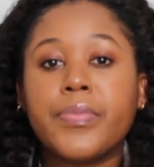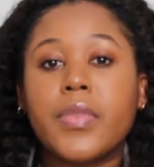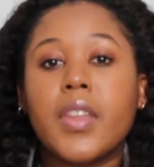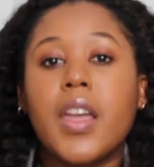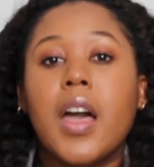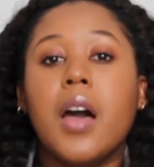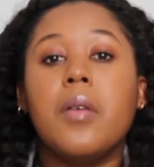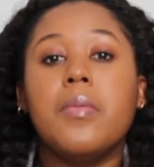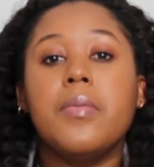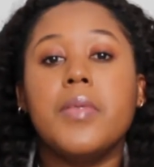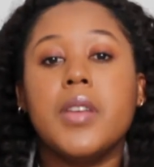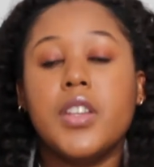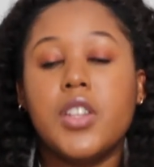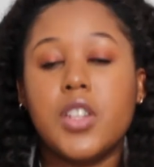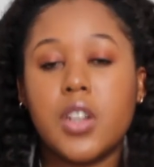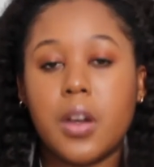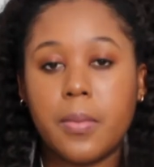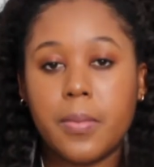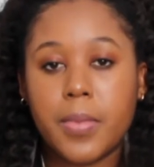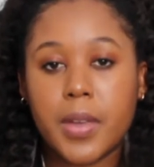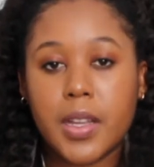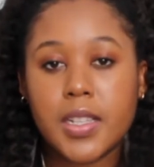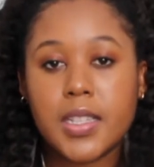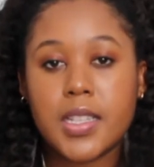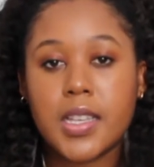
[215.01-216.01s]
help me
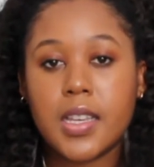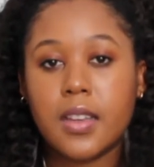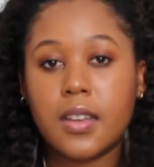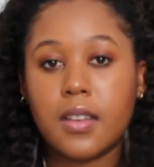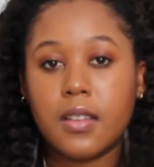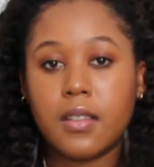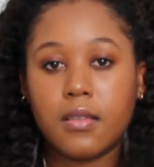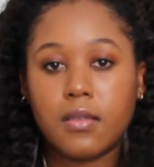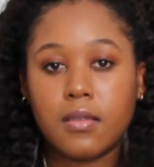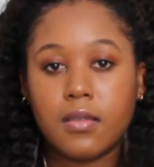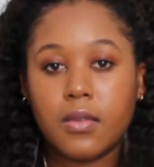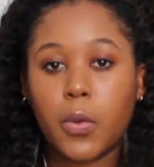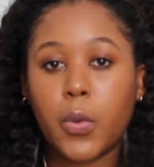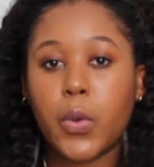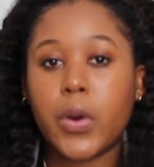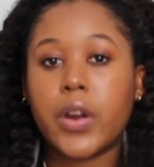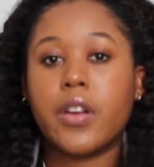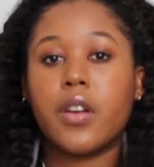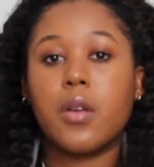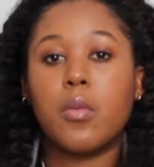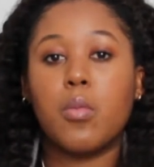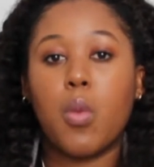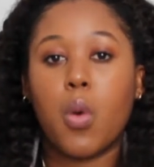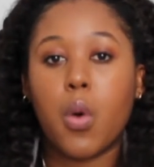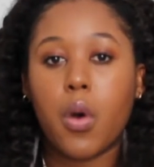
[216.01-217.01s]
jump into
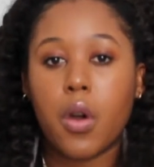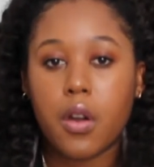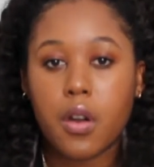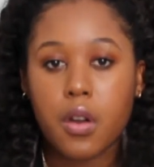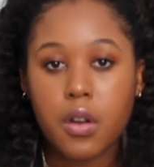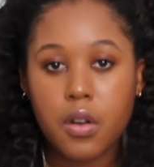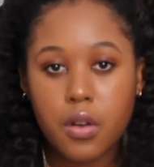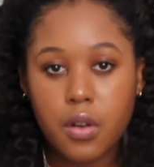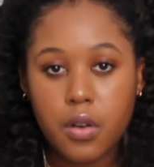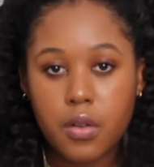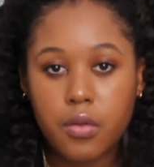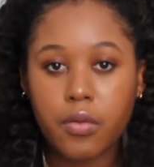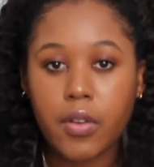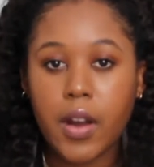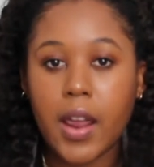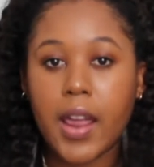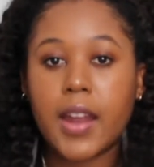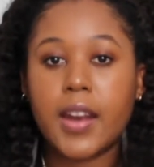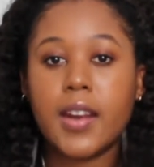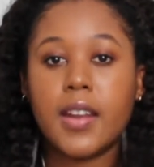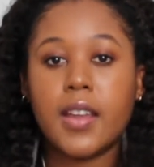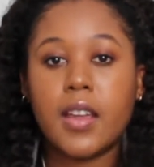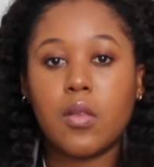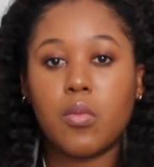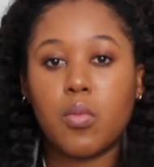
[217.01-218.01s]
wearing more
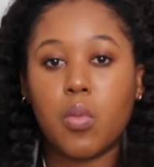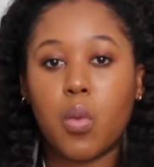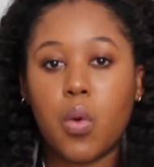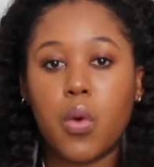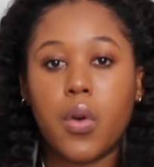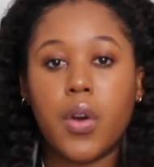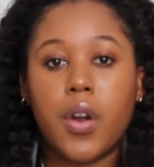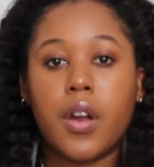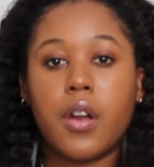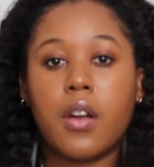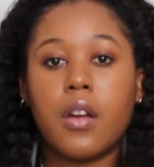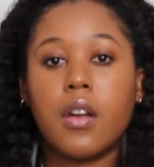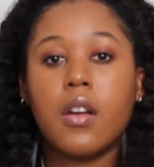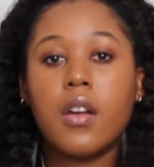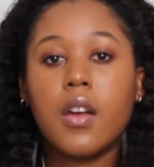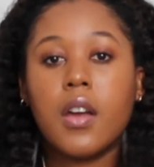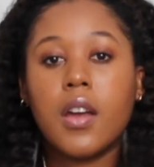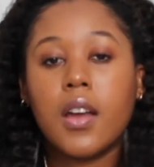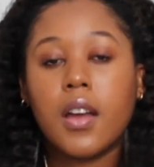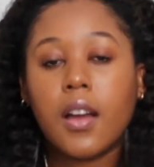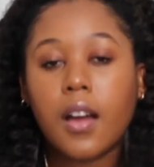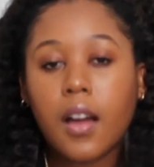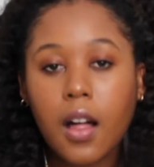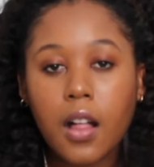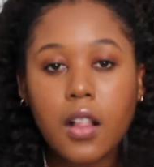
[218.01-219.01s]
red and more
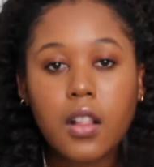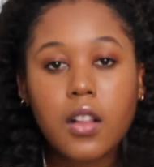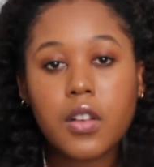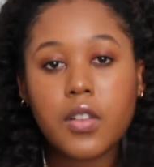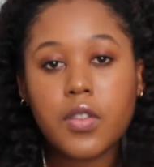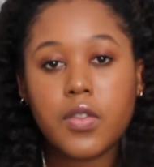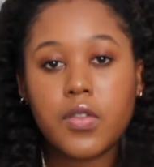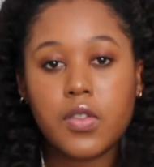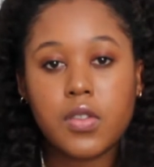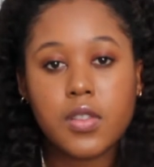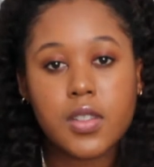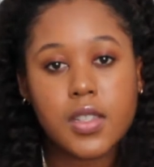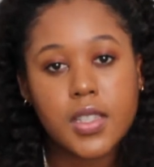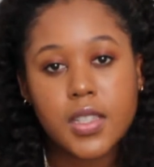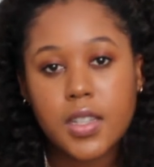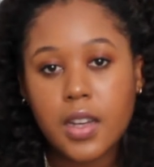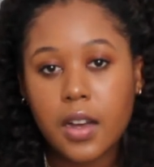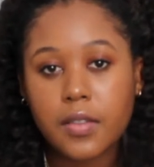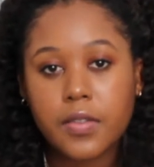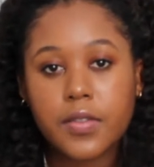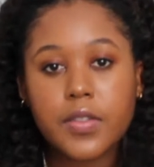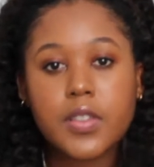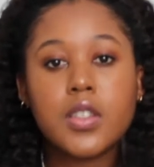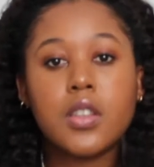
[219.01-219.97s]
colorful stuff.